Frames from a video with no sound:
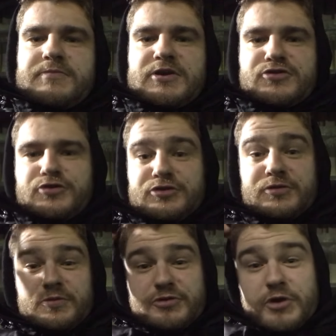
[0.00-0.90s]
Make sure you
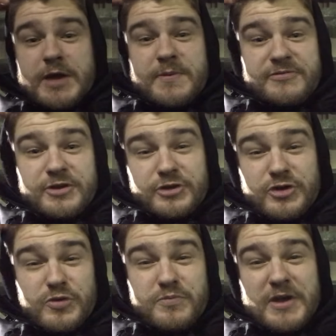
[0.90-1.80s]
subscribe if you're
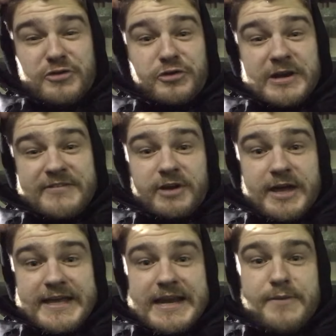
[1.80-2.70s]
new. Make sure you leave a like.